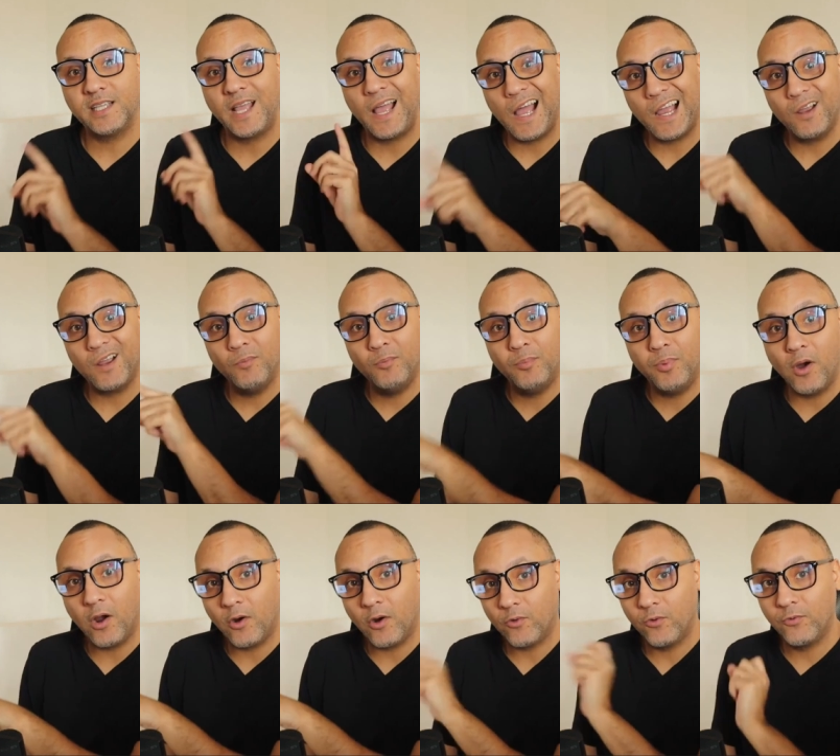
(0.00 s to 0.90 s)
I could
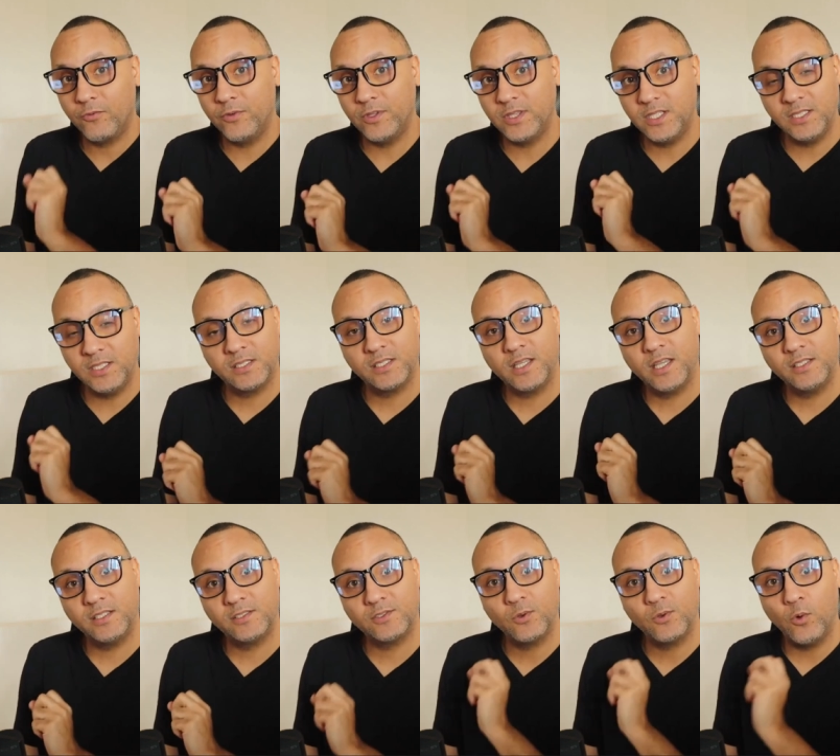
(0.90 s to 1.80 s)
borrow 50
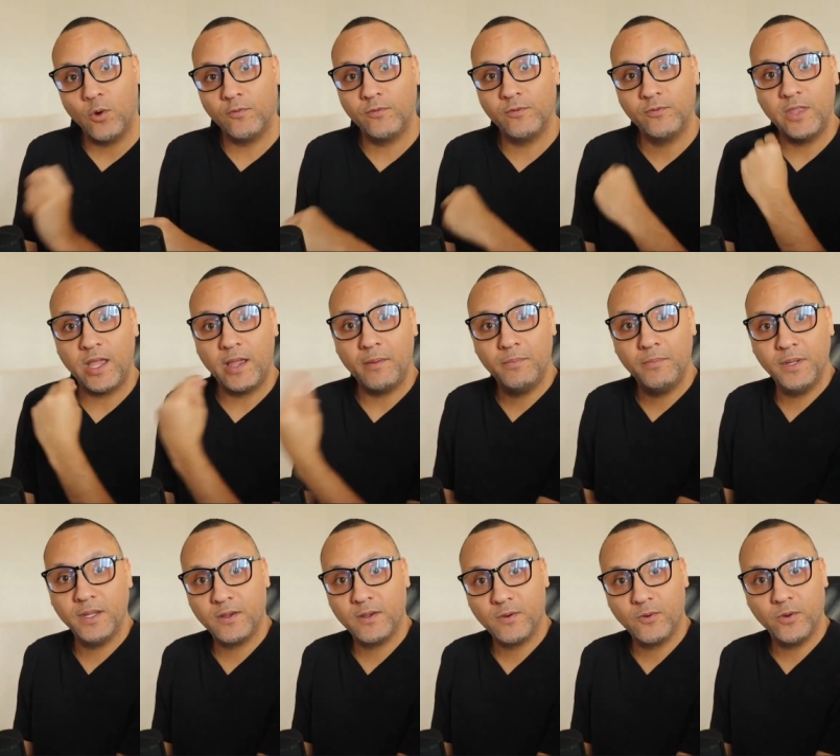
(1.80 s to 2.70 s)
cents off of that
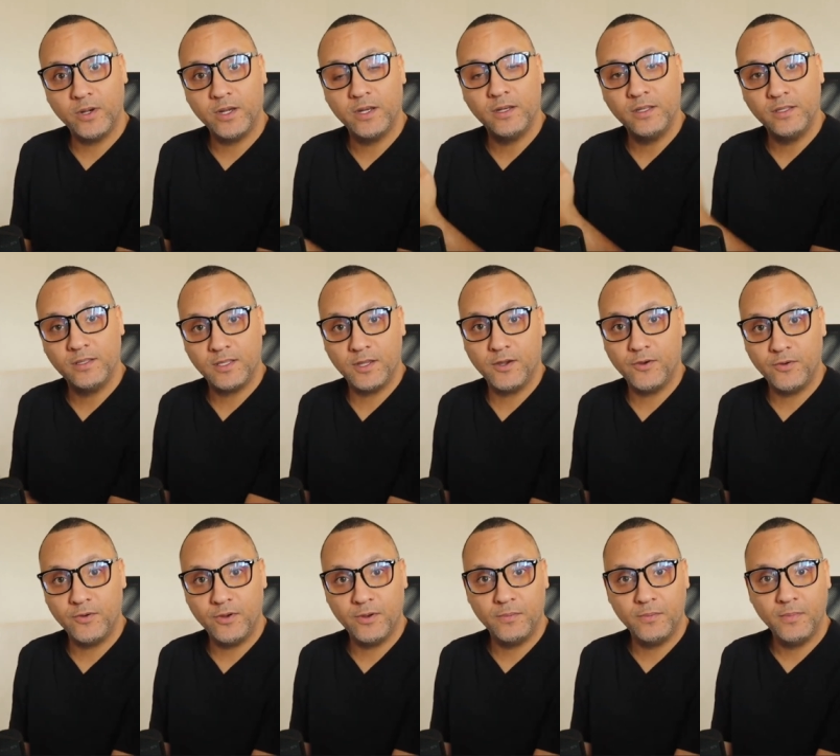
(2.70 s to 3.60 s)
Bitcoin and
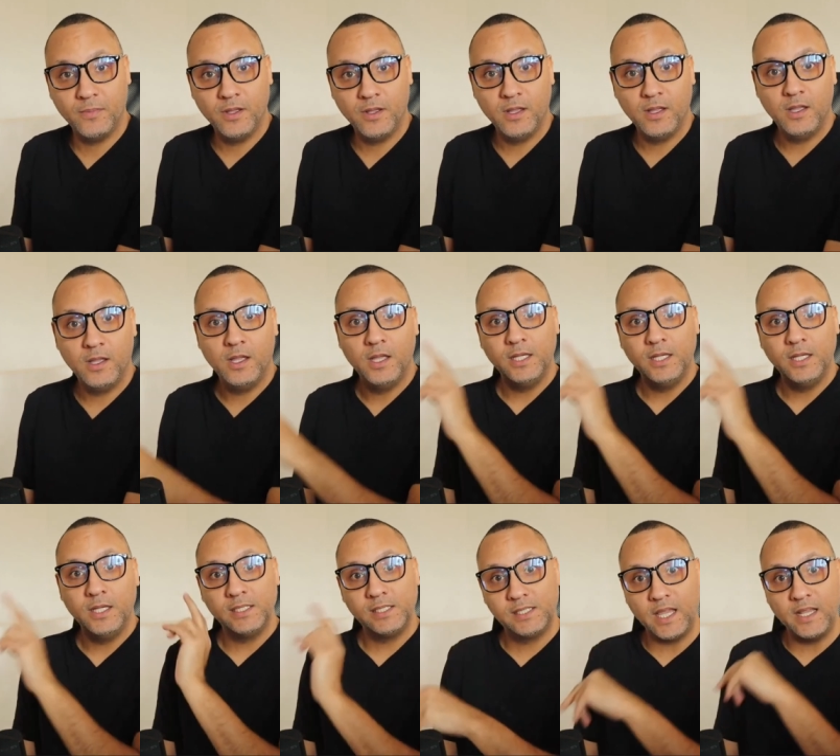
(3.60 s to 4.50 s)
Ethereum,
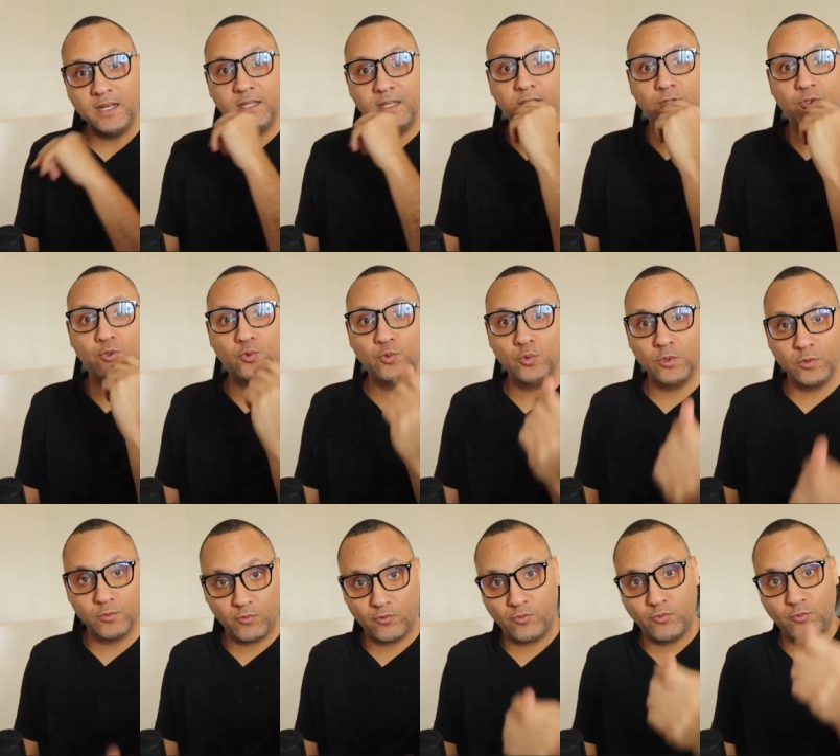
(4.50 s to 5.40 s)
send it to
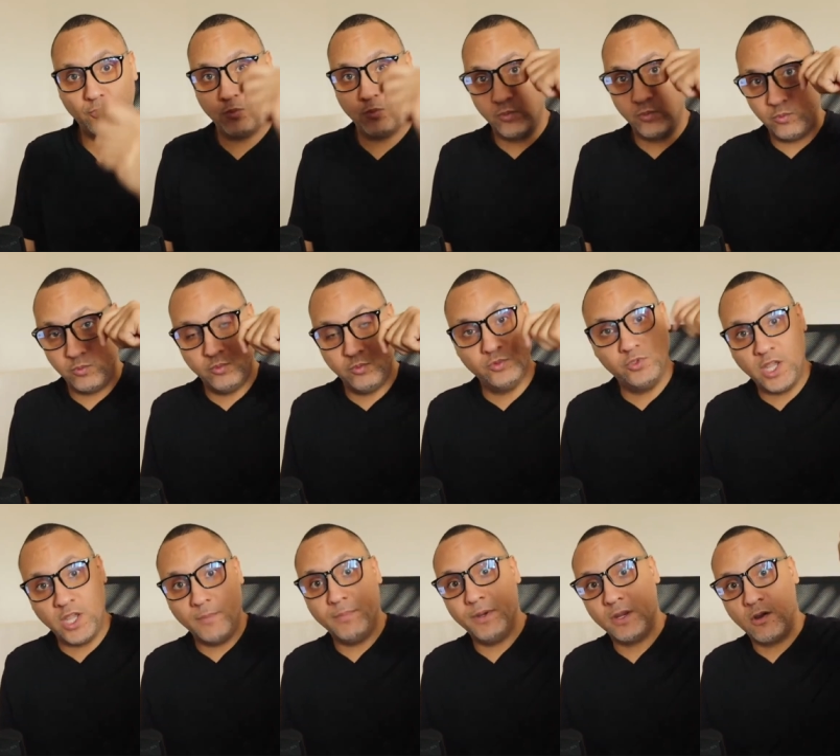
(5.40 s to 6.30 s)
a
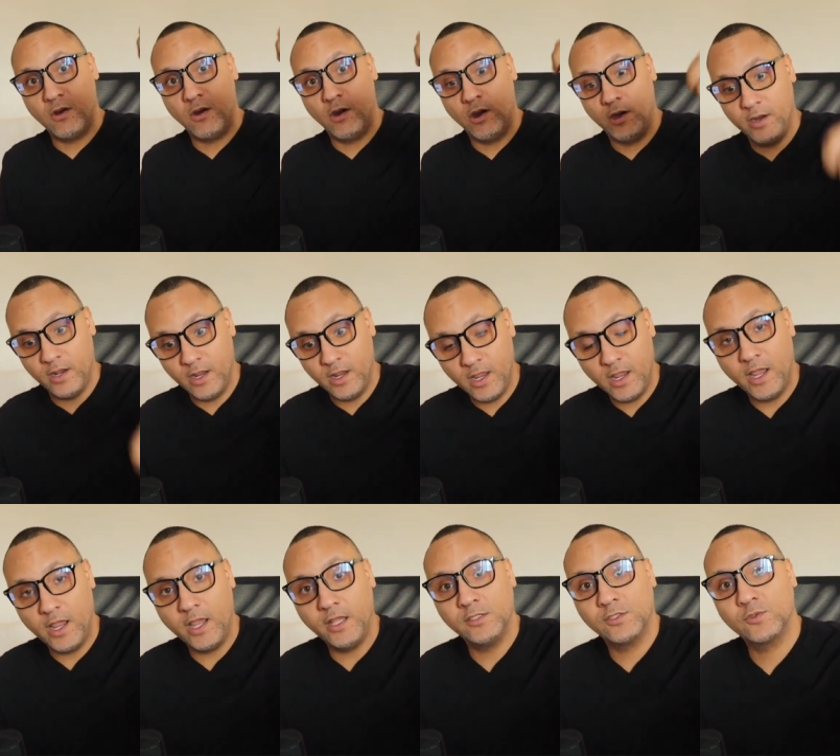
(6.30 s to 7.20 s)
debit card,
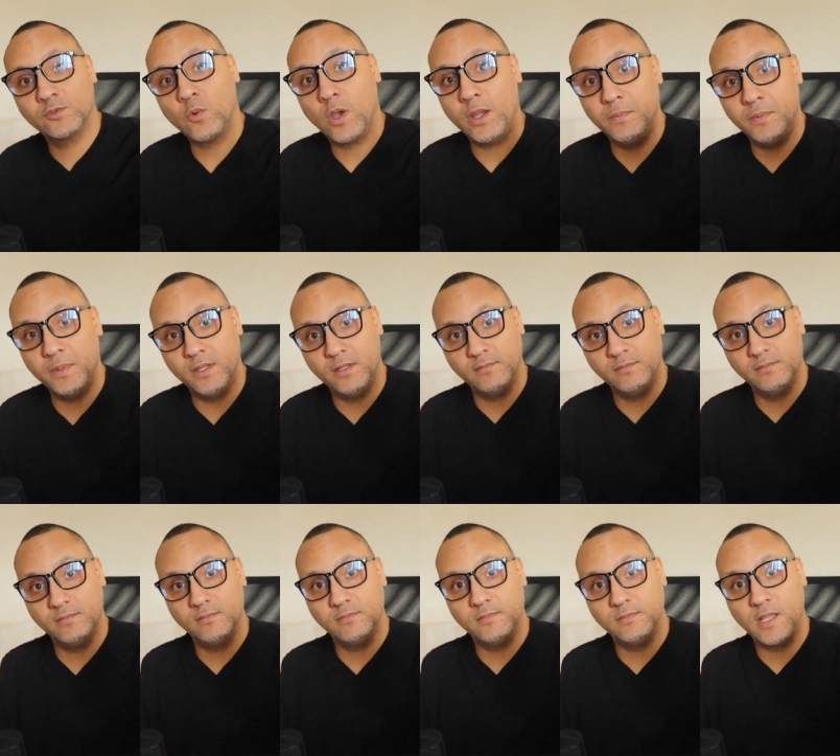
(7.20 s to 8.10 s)
and swipe it
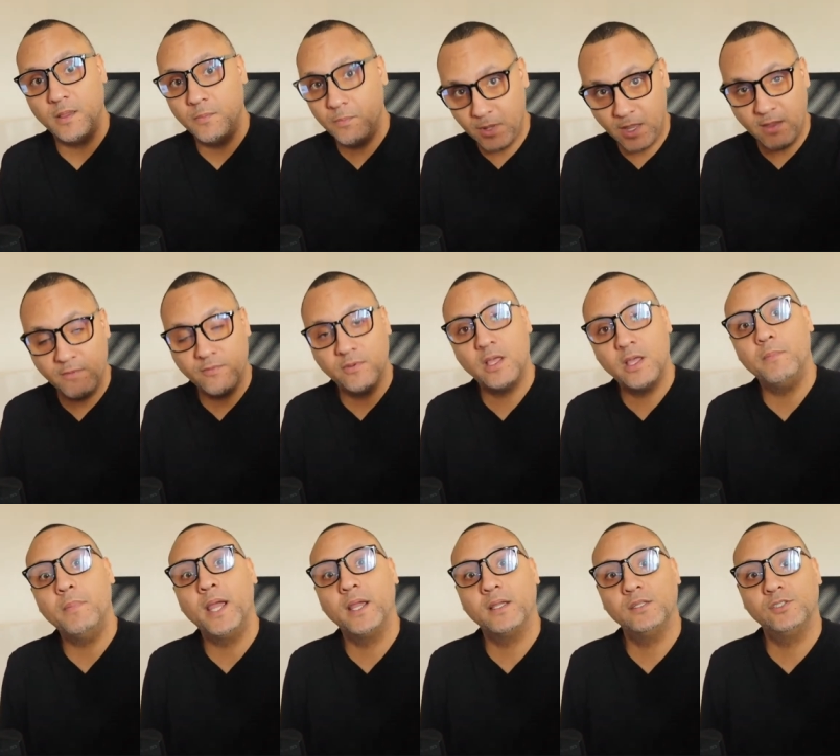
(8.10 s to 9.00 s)
and pay for that
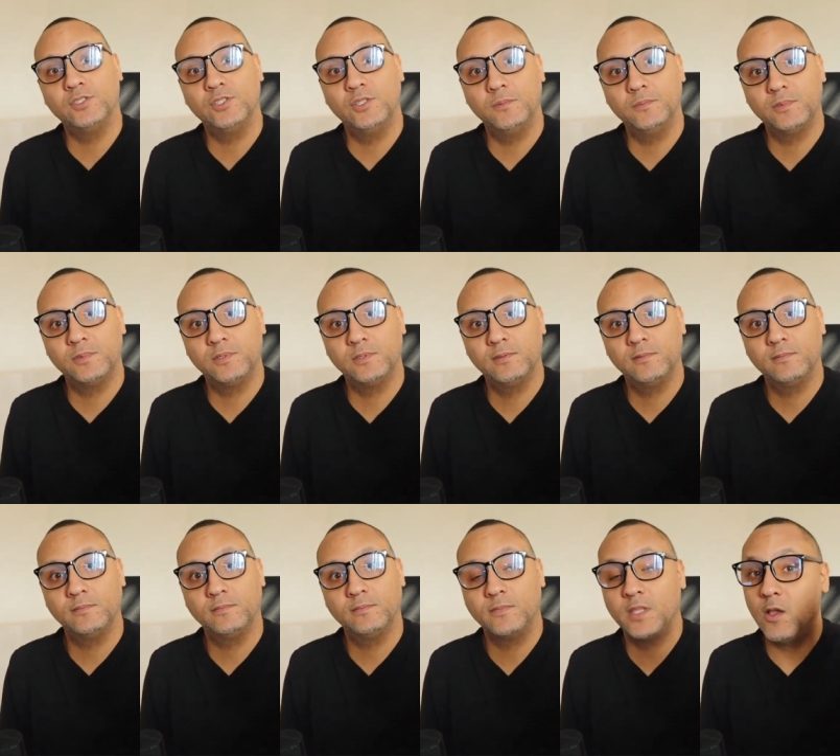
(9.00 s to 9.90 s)
bag of chips.
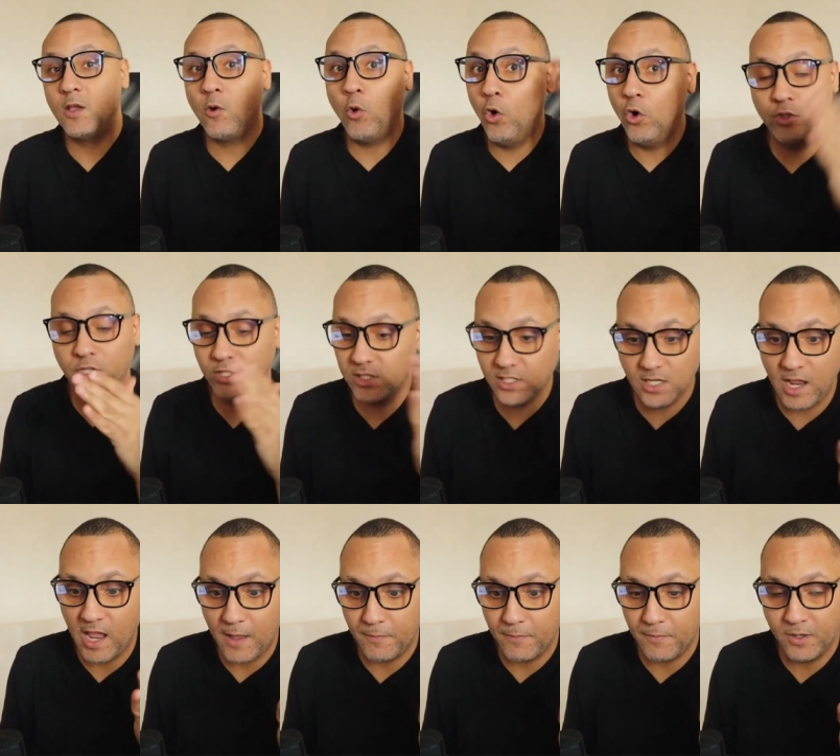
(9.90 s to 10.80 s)
All this could
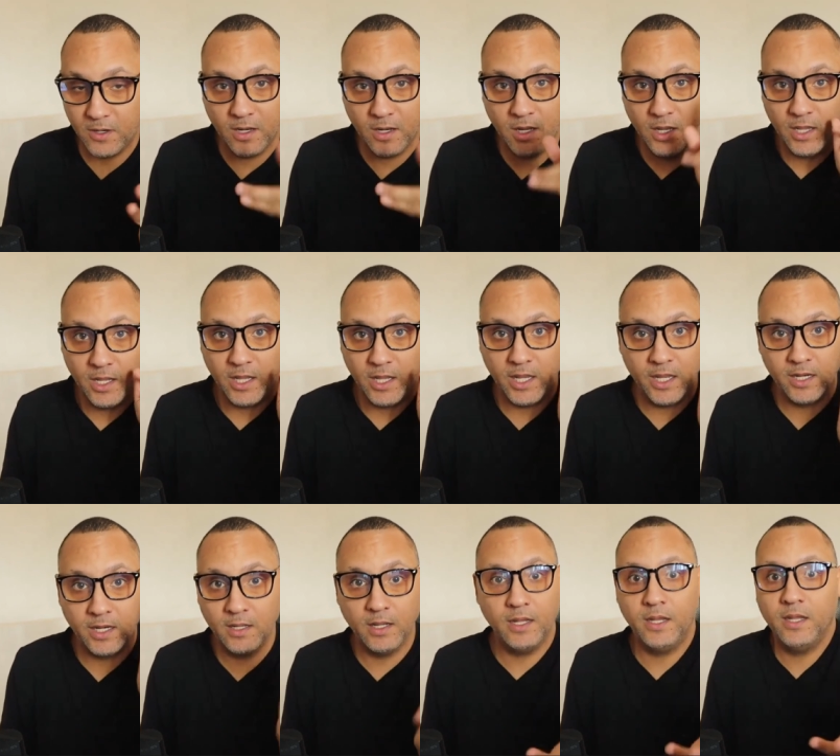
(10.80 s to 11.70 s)
happen in,
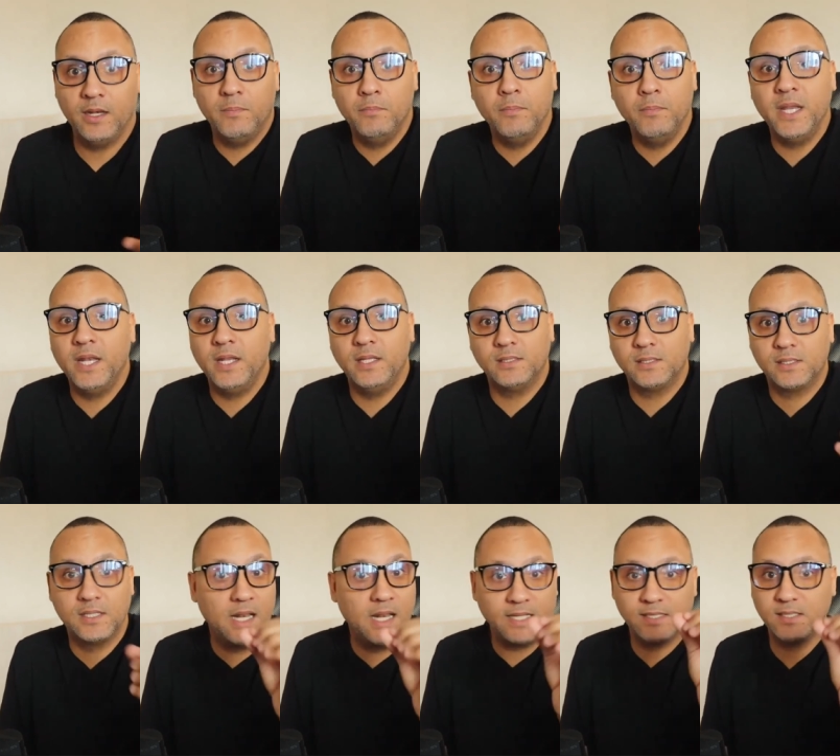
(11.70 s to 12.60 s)
in minutes,
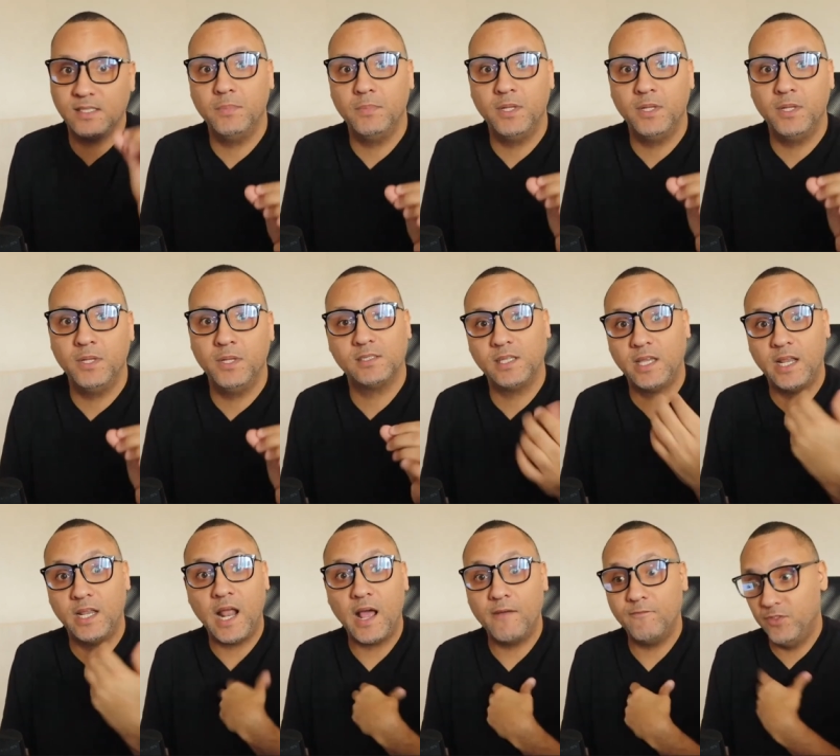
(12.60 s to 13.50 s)
less than minutes. And
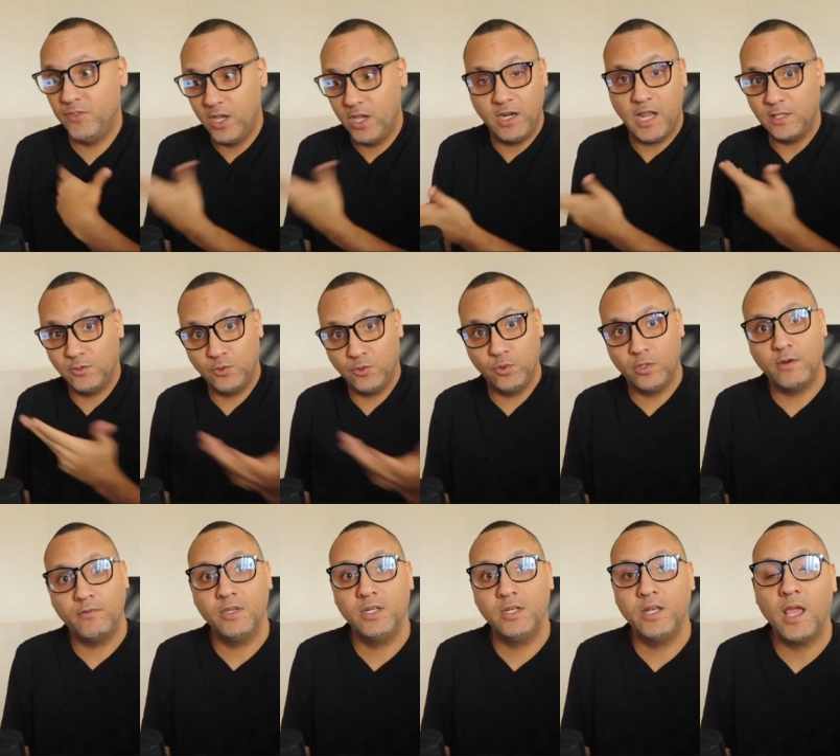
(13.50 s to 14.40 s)
I've done it, I do it
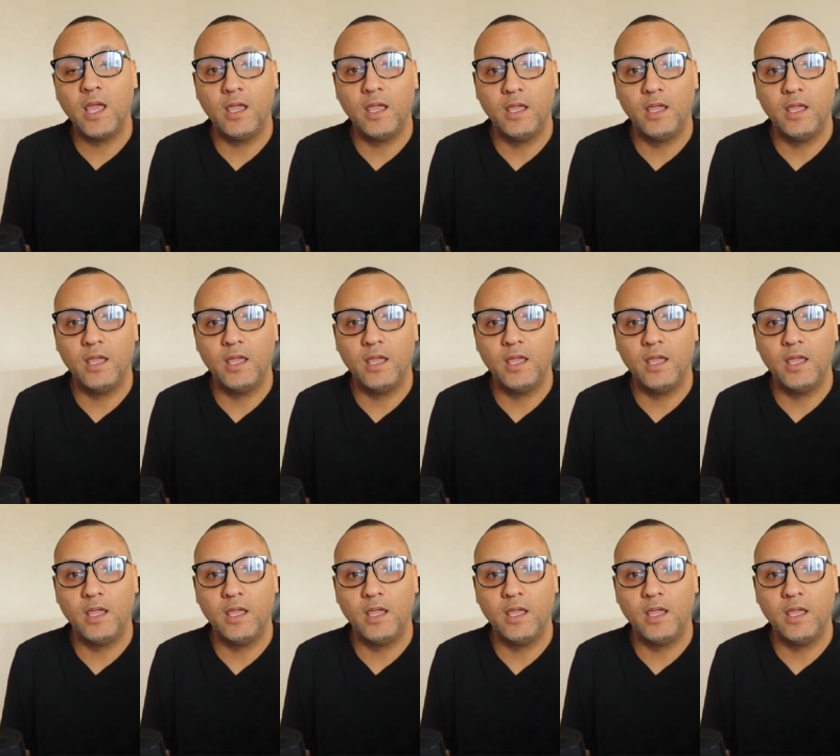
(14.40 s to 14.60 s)
every day.